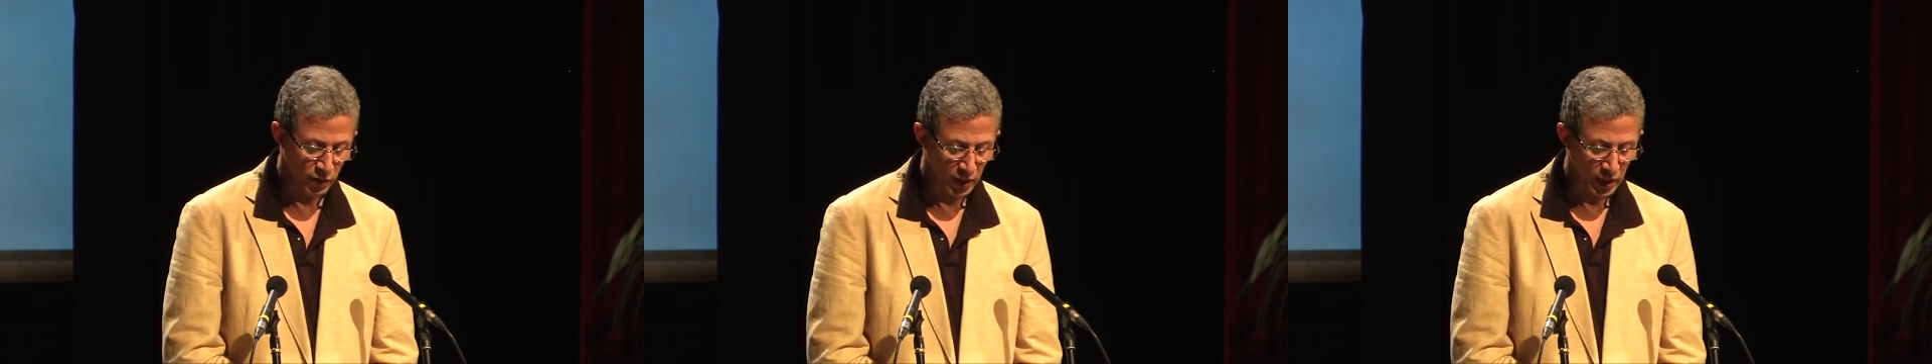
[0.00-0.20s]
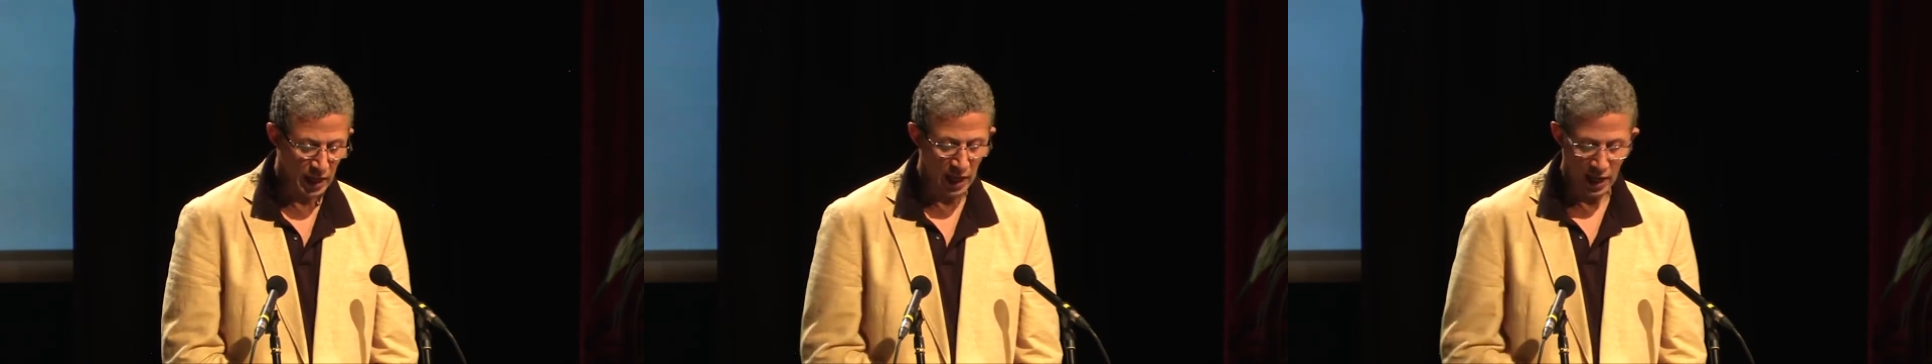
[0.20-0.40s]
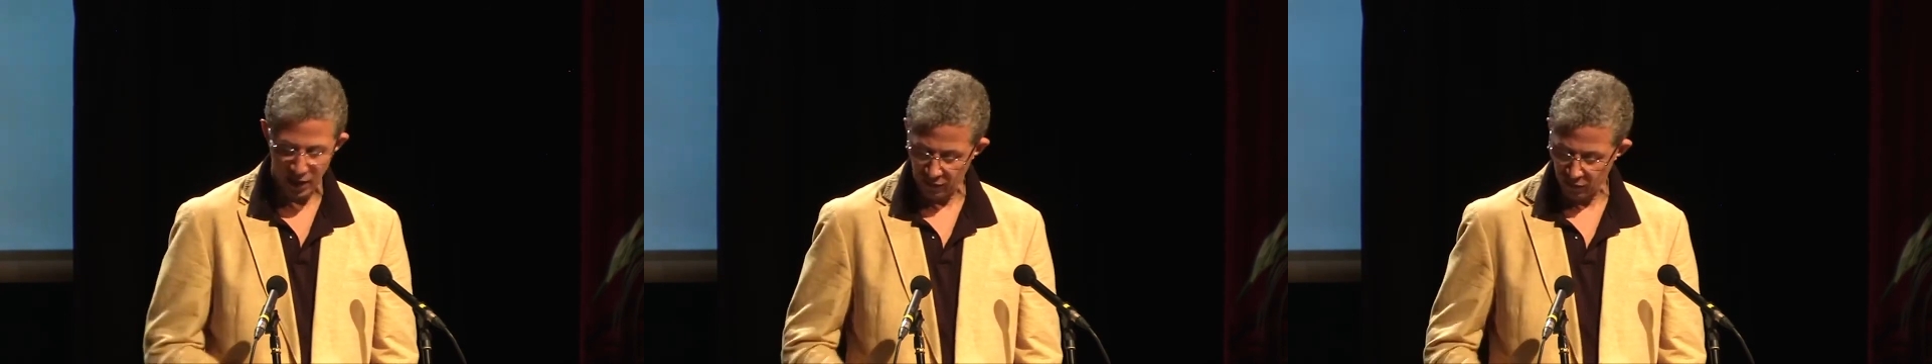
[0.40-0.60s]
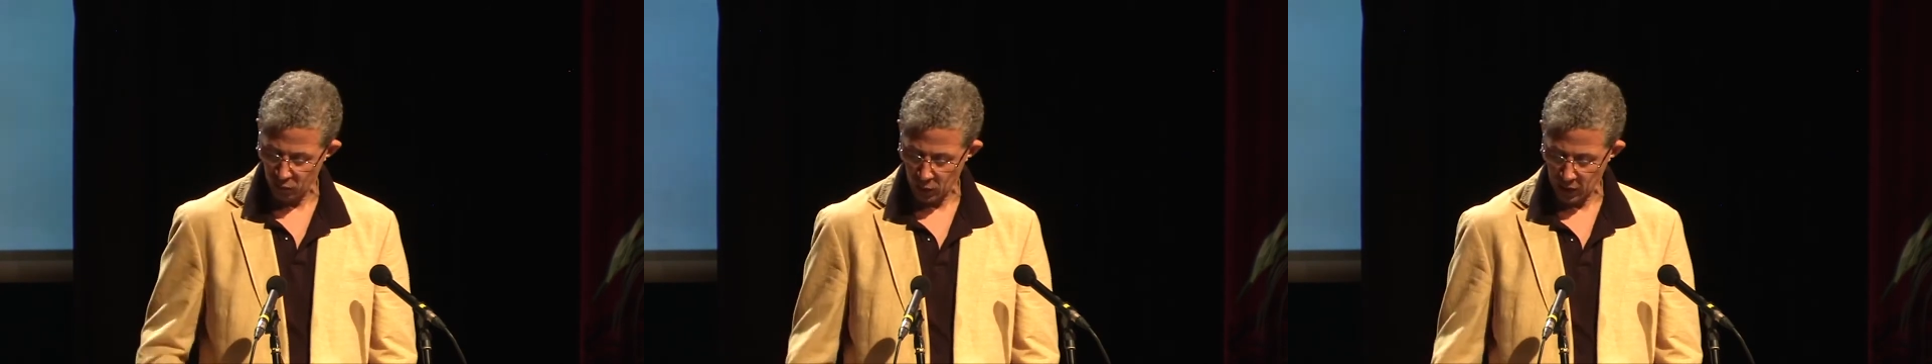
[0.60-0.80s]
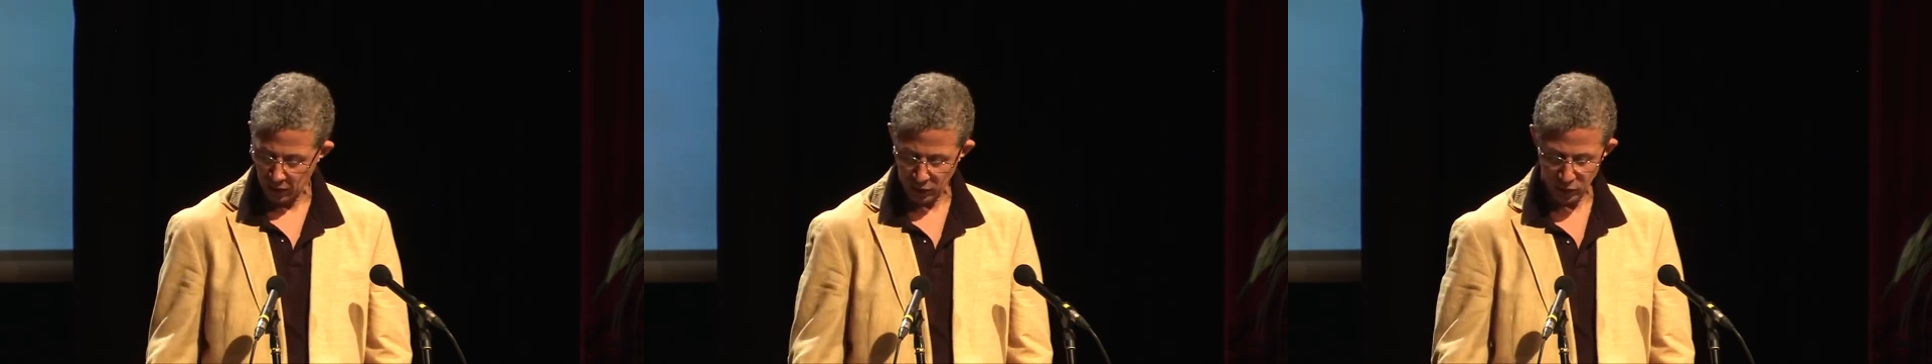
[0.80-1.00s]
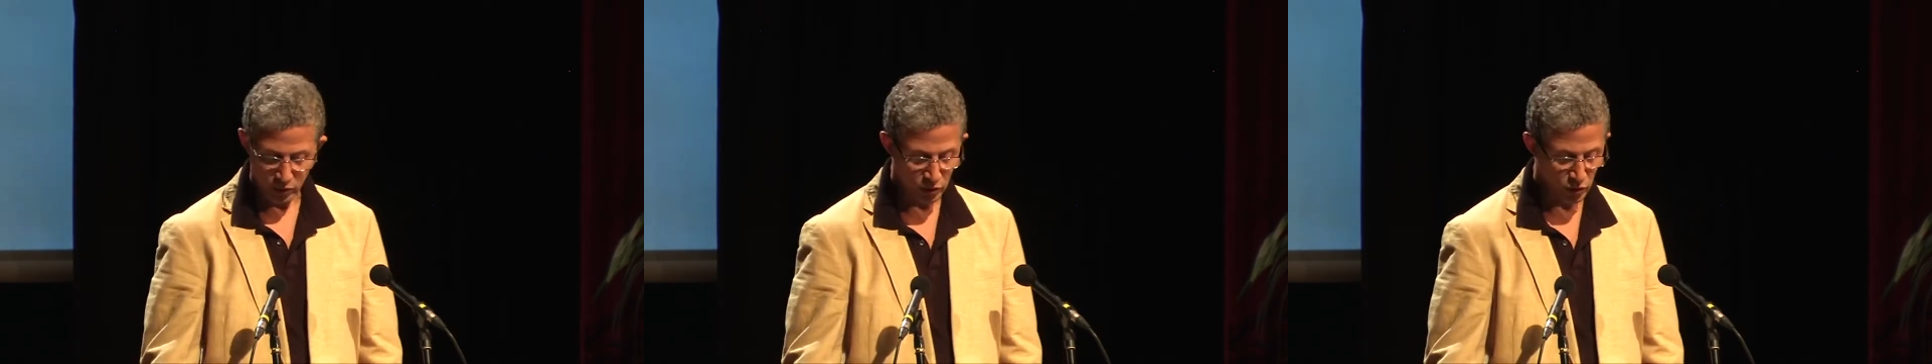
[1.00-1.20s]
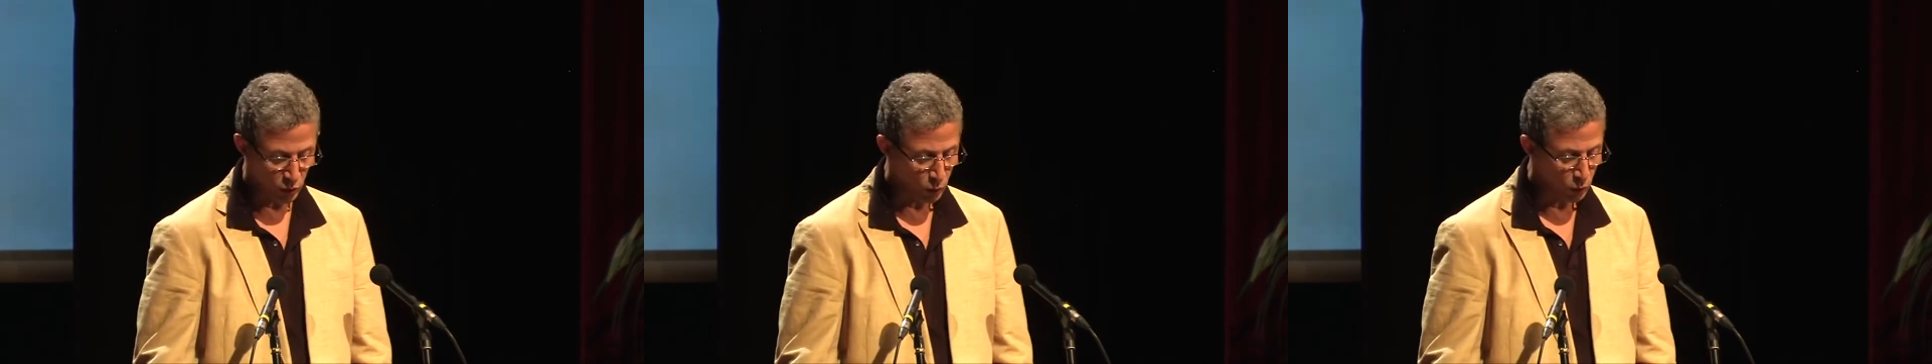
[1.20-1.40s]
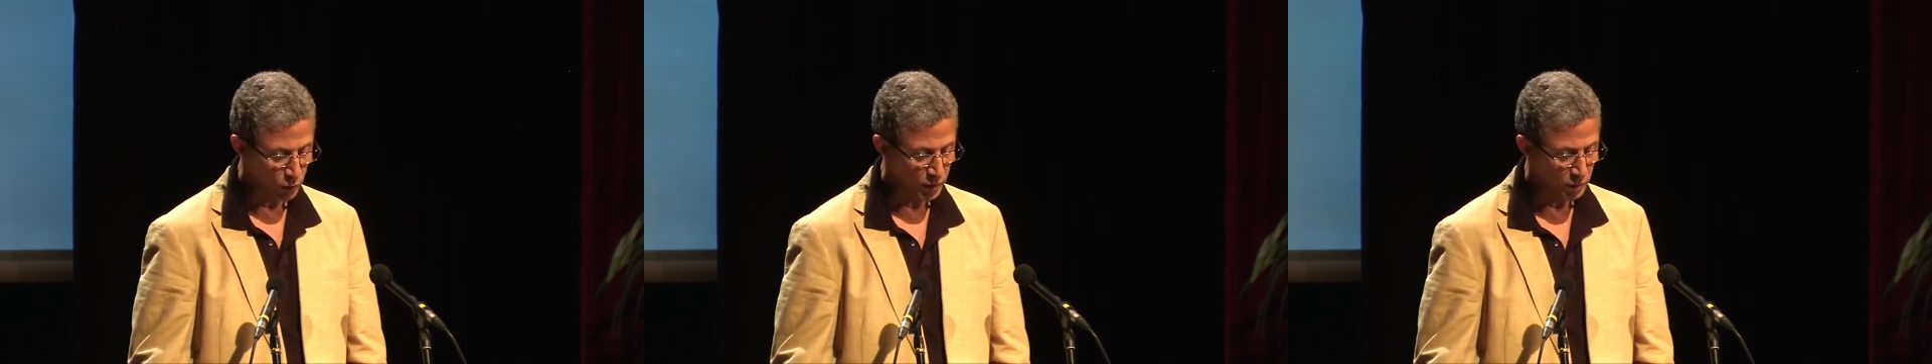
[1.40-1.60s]
the cave dwellers
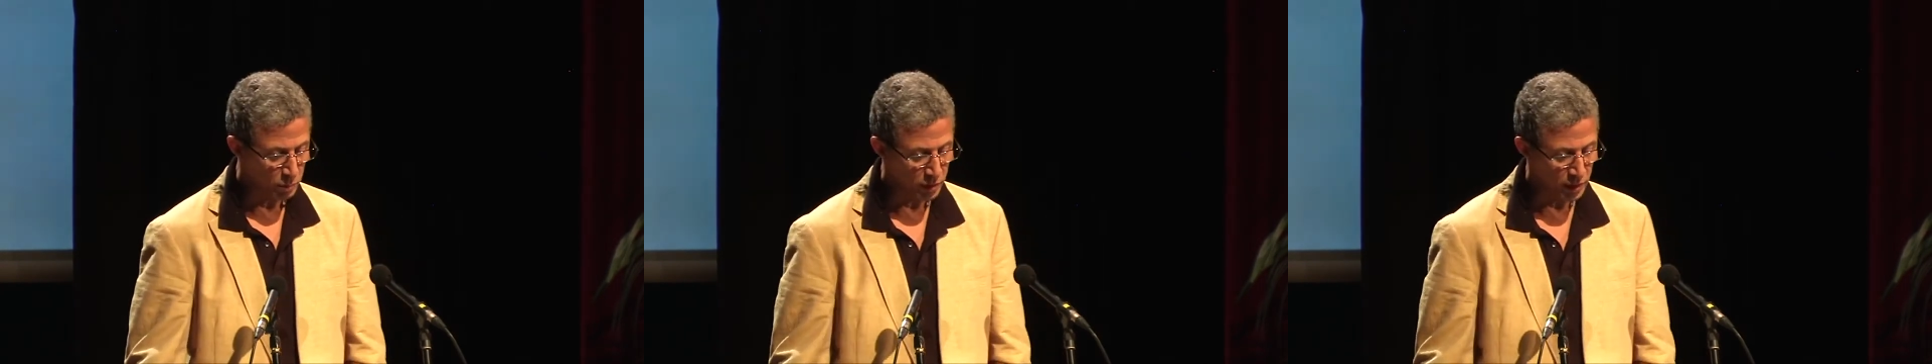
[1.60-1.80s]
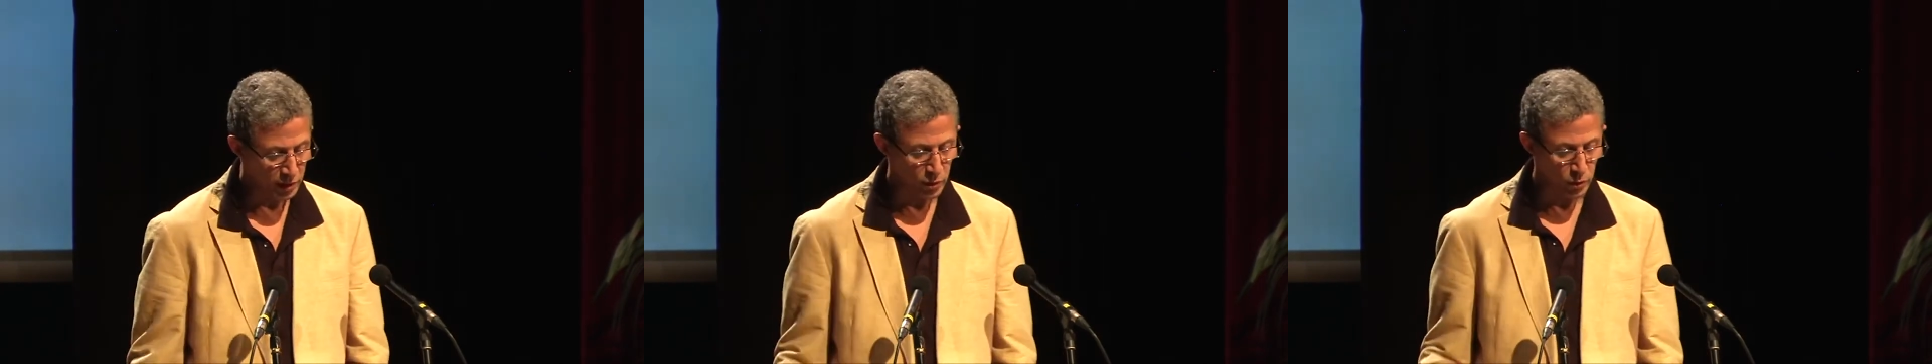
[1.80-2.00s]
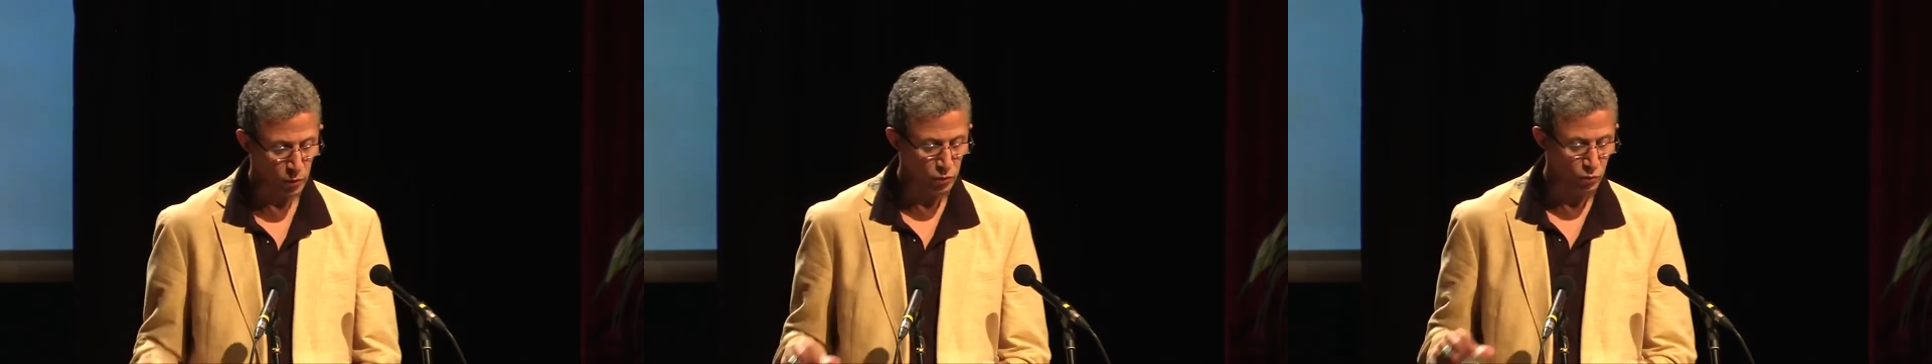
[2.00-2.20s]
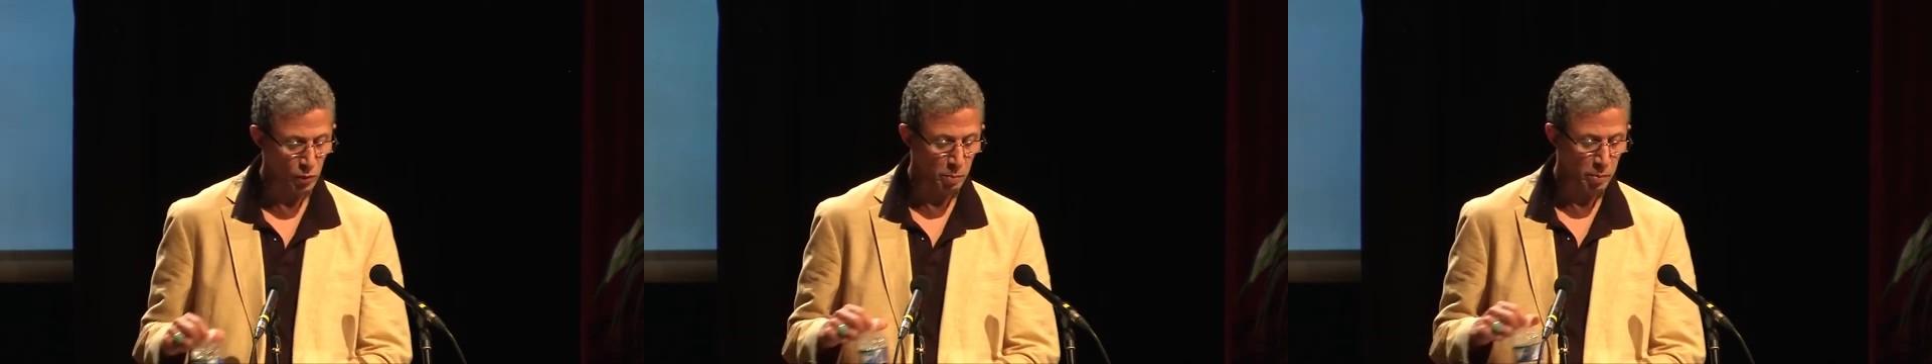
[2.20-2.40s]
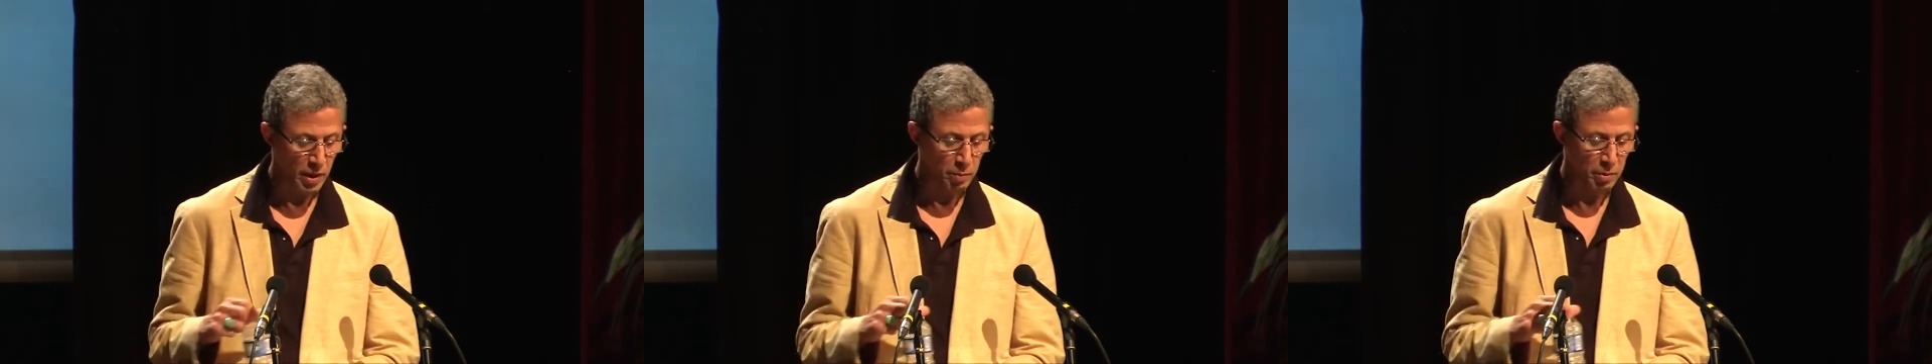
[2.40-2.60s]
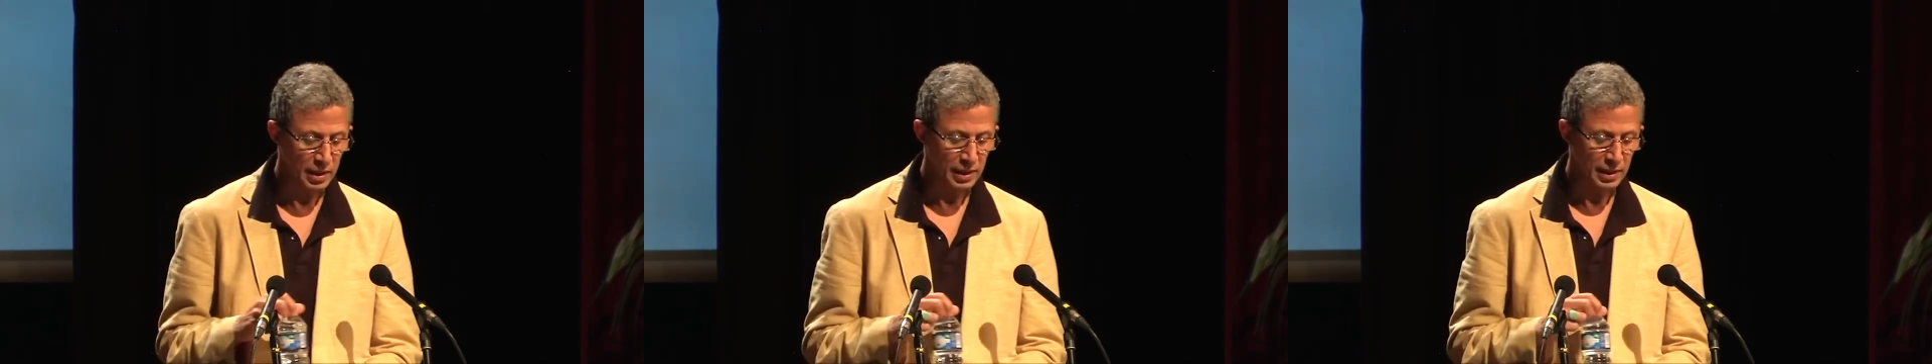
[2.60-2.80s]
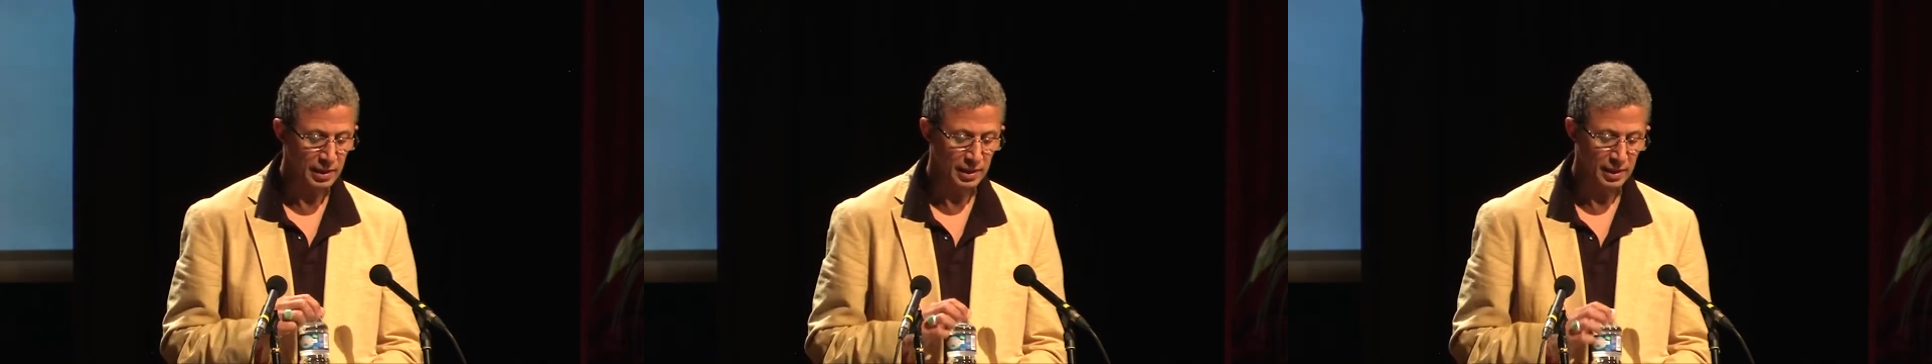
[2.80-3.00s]
told in Plato's Republic.